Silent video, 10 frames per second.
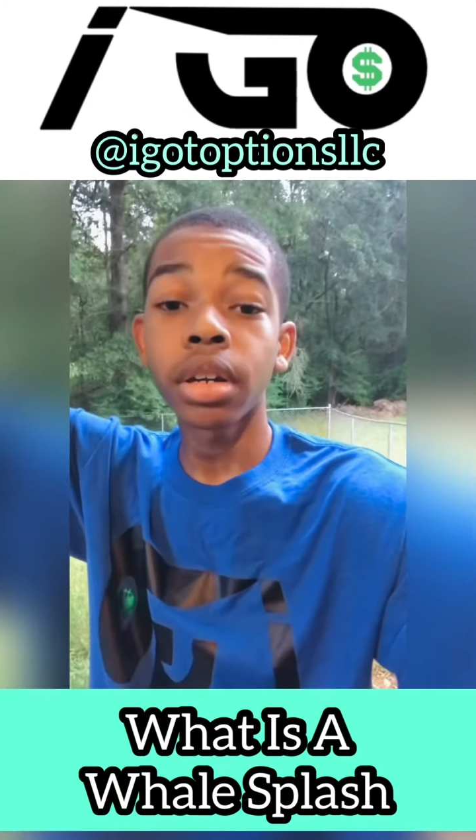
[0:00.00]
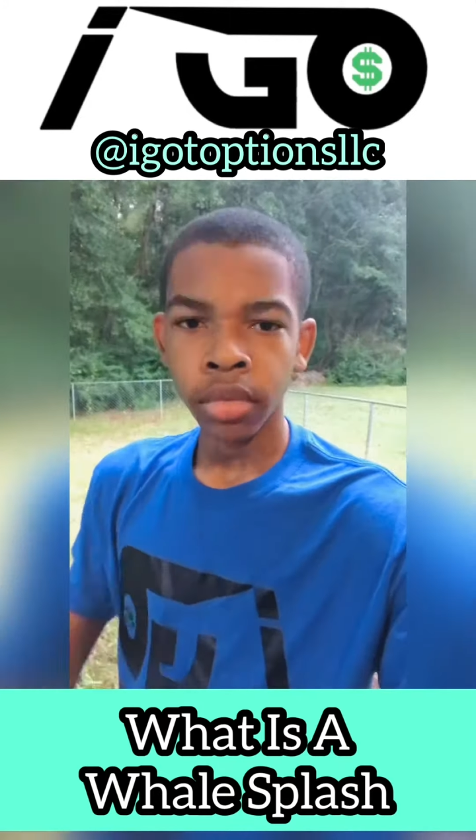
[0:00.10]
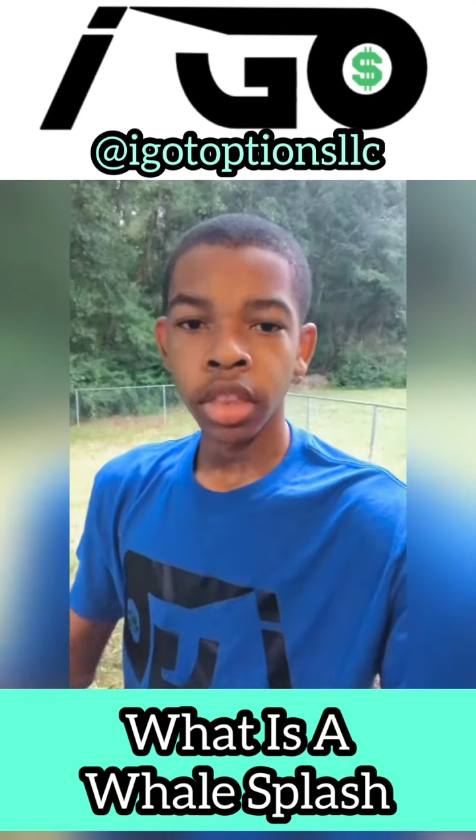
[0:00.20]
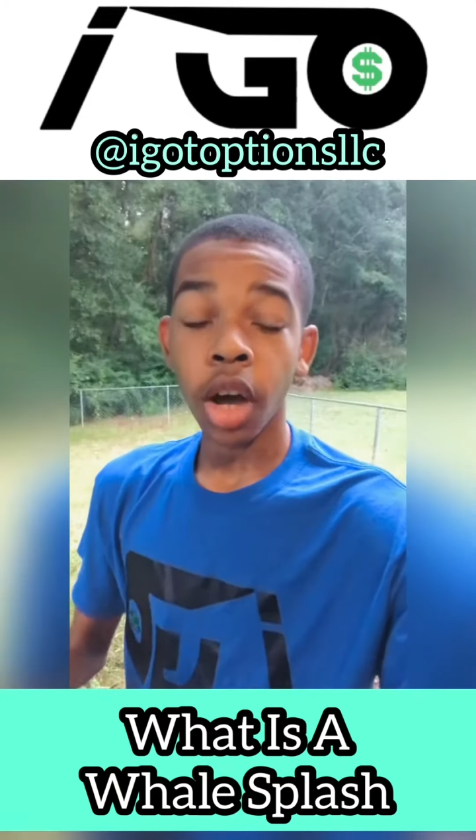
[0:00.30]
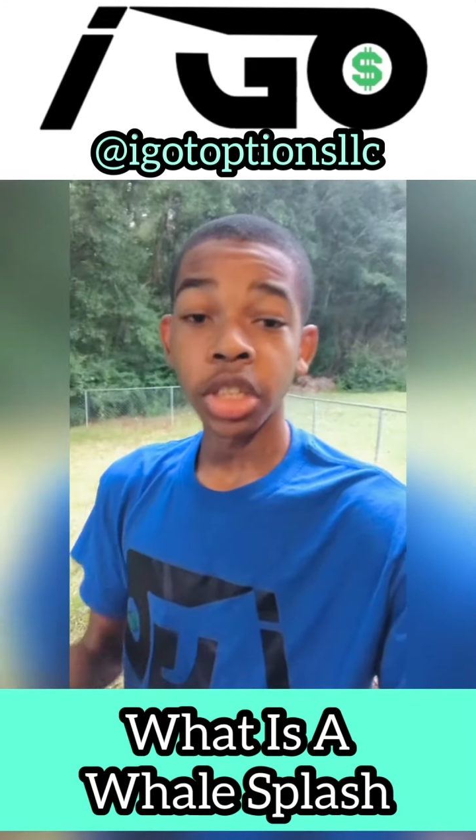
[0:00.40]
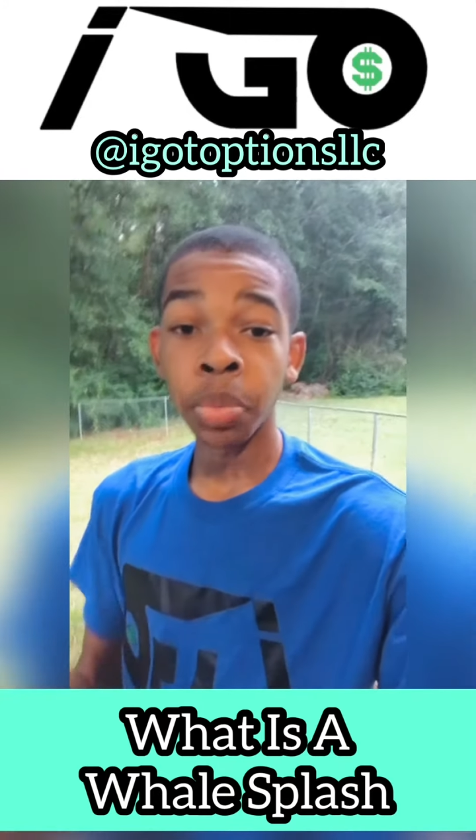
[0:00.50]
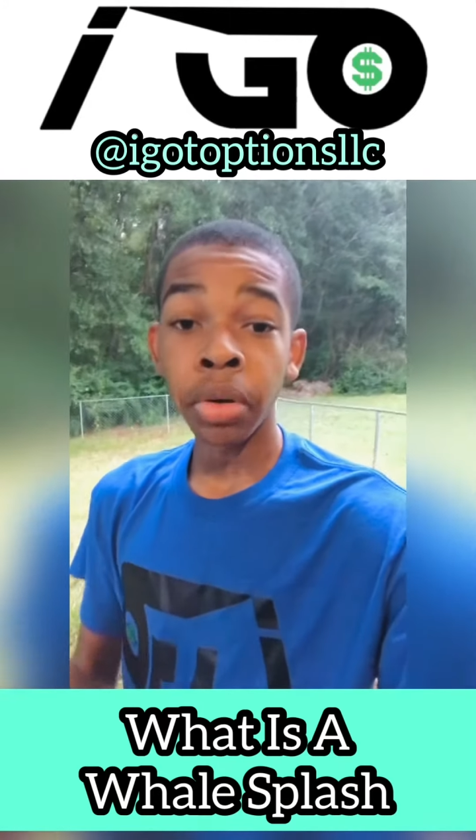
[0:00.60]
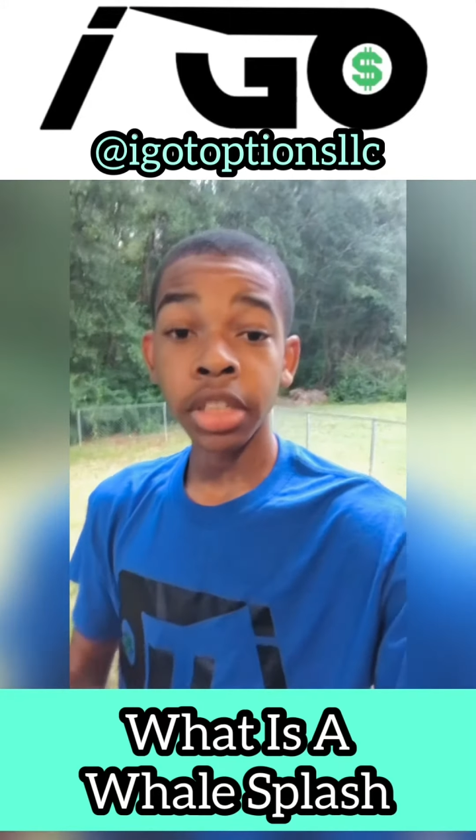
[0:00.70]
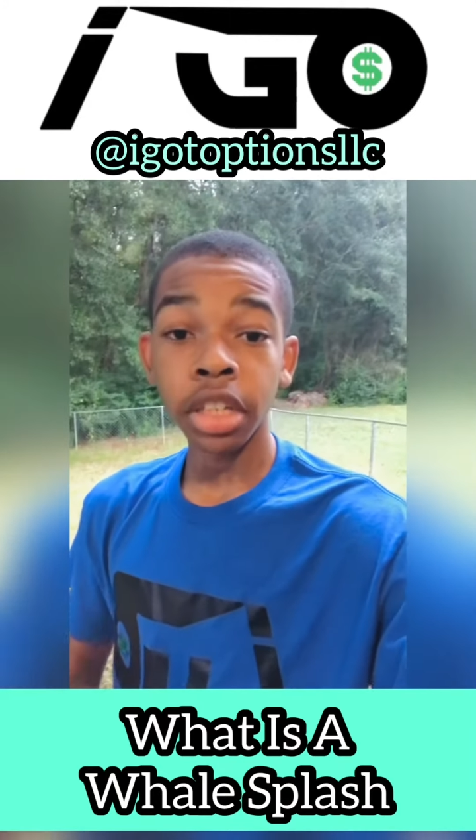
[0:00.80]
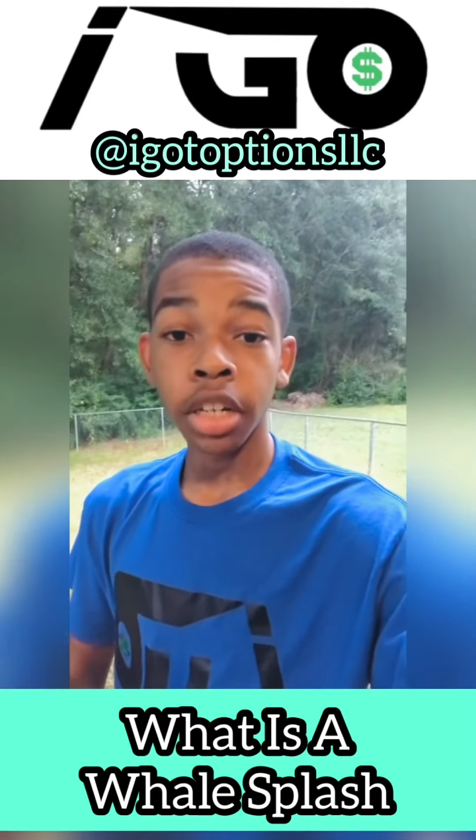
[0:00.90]
Now, it's
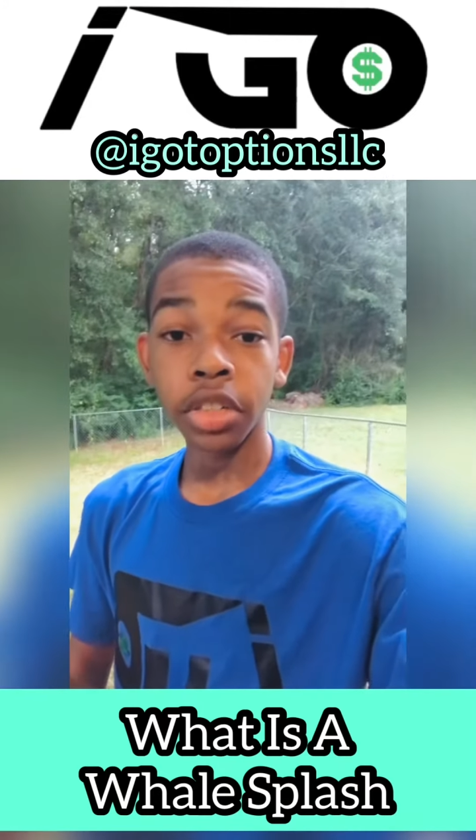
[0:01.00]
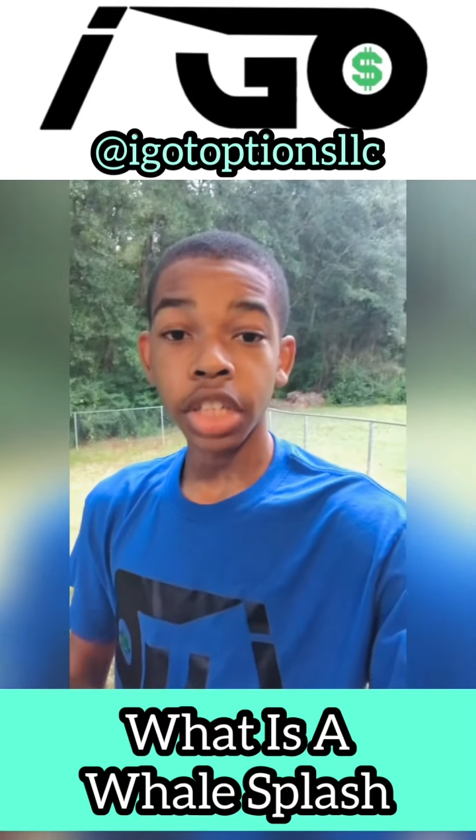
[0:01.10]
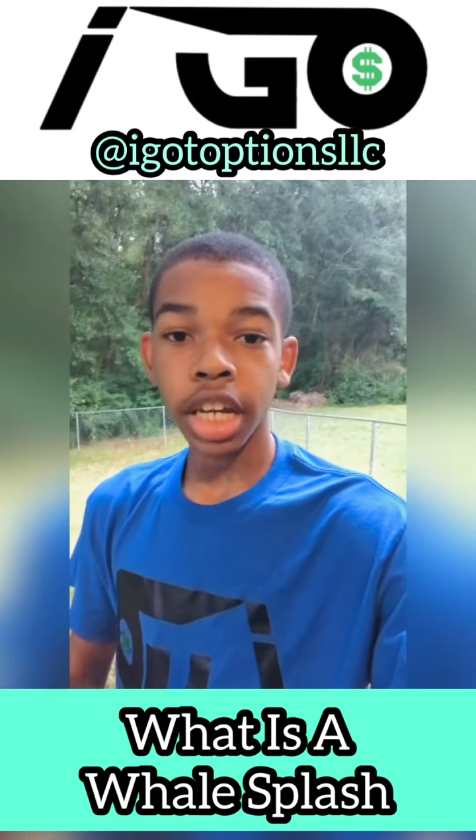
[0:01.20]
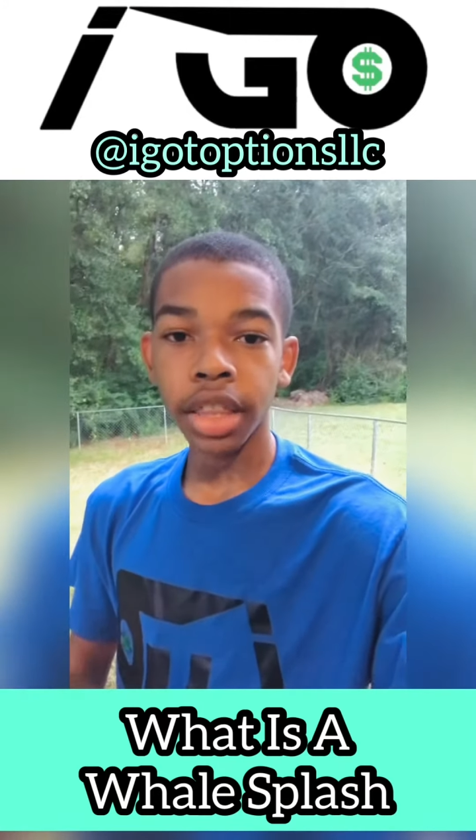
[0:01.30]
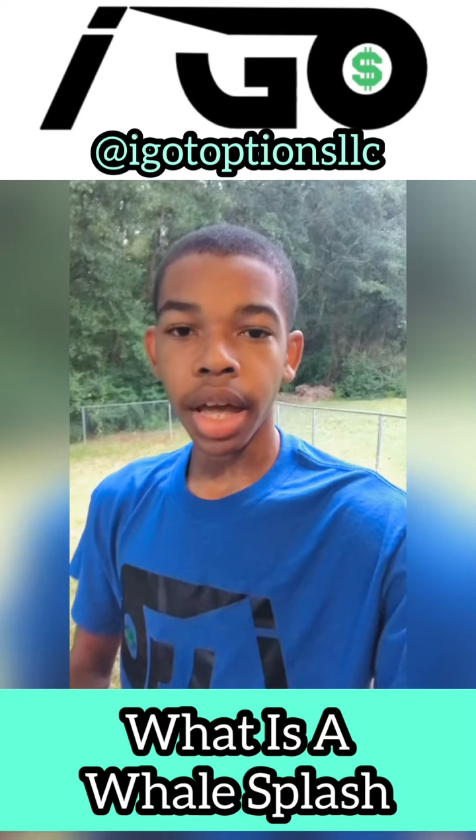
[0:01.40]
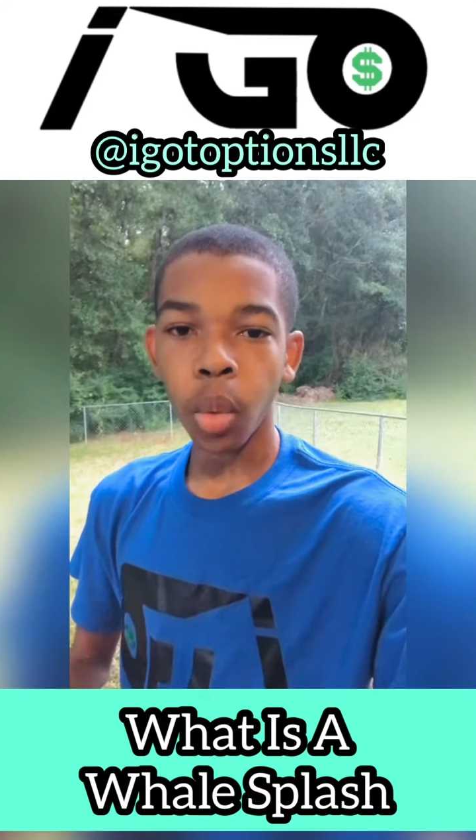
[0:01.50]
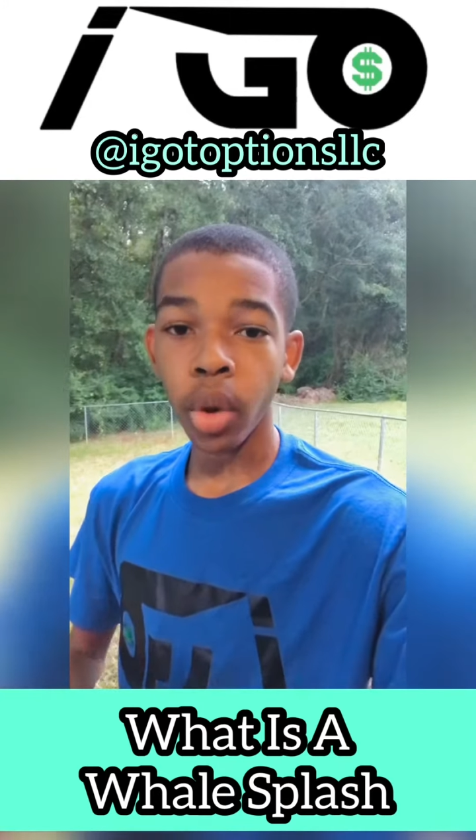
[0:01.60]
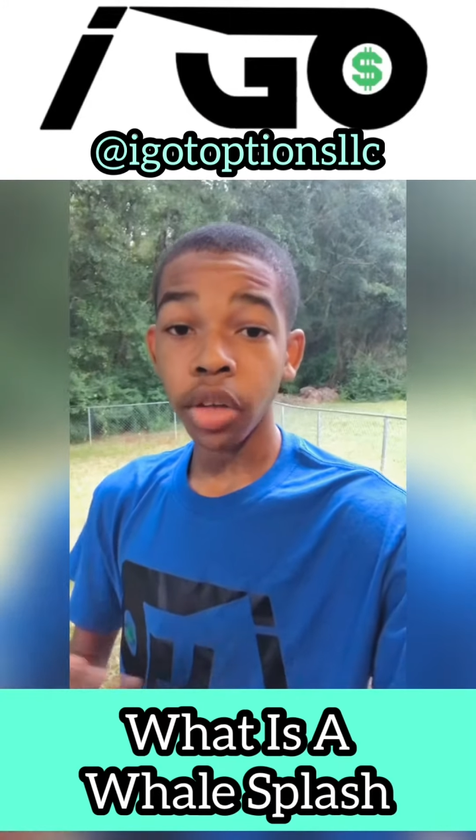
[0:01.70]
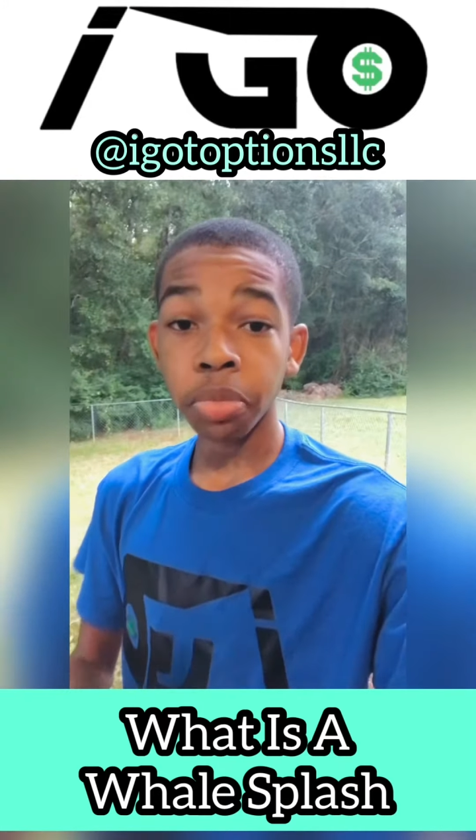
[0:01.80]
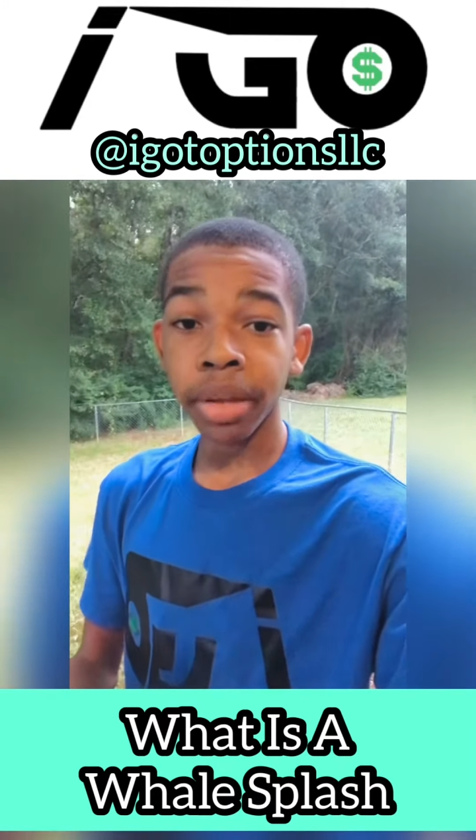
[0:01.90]
important to understand that
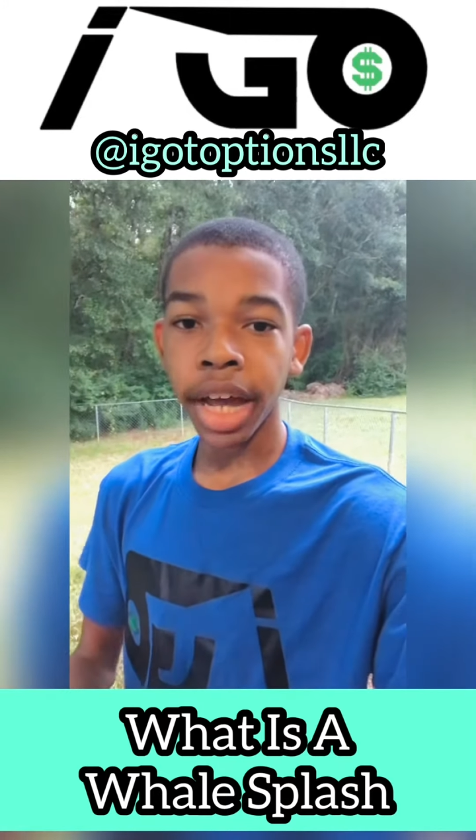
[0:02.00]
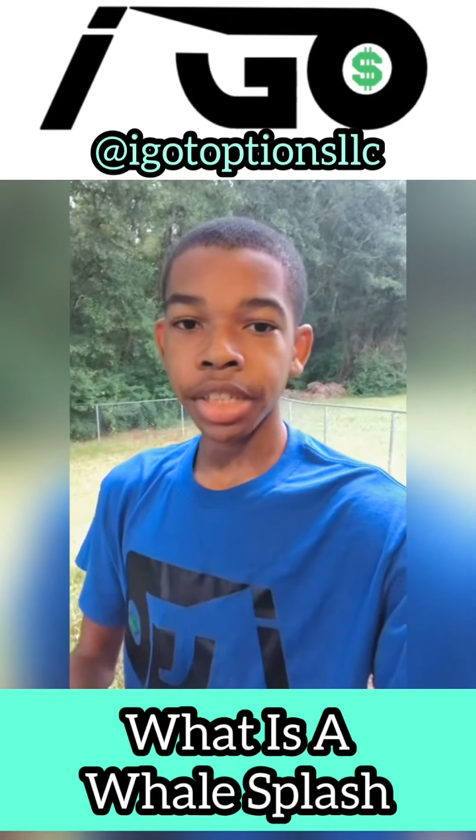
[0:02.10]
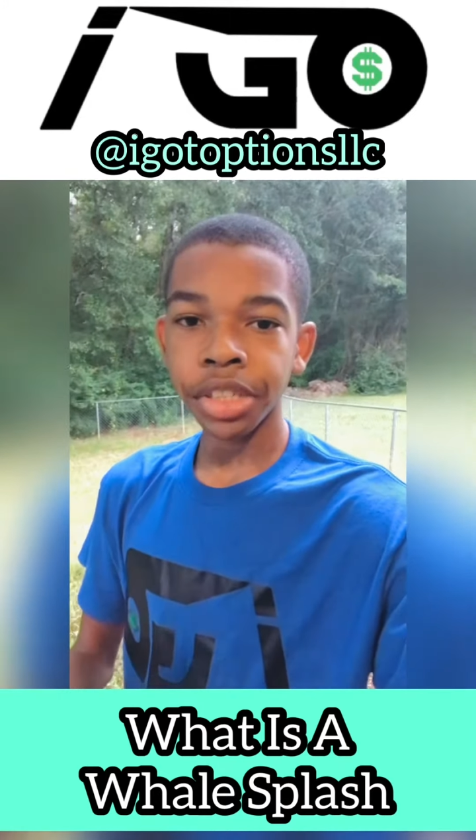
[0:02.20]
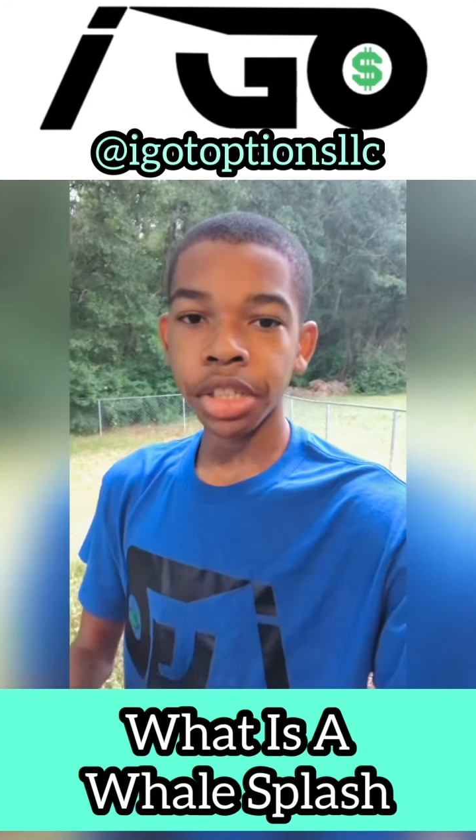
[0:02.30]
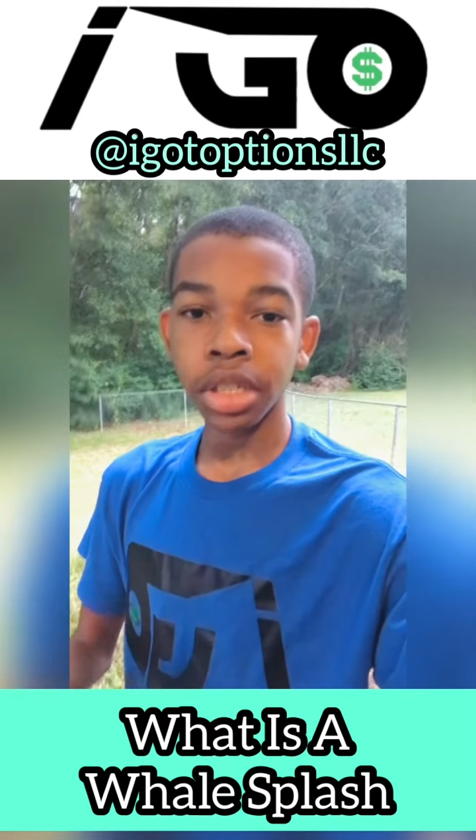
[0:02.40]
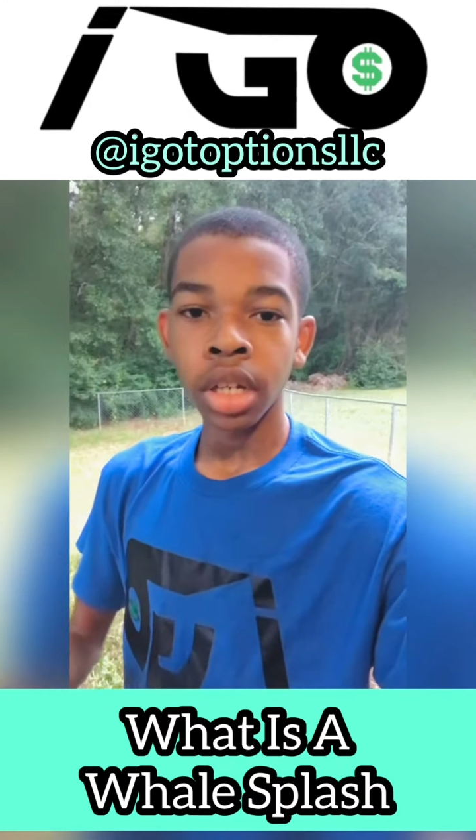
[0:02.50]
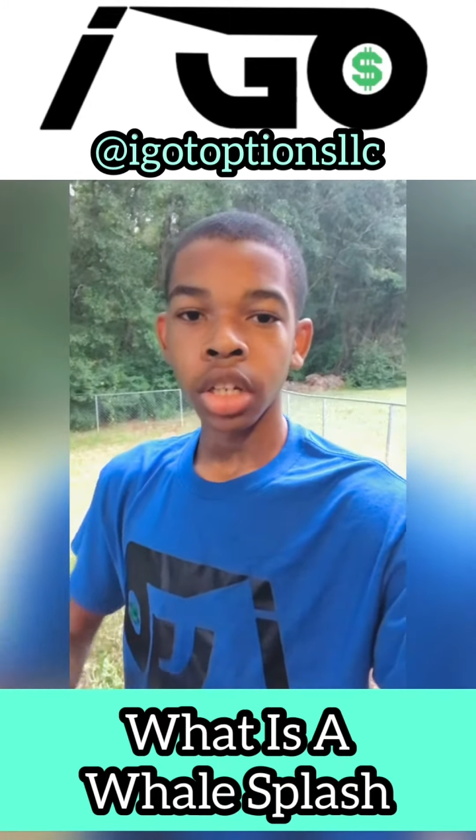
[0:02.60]
whale splashes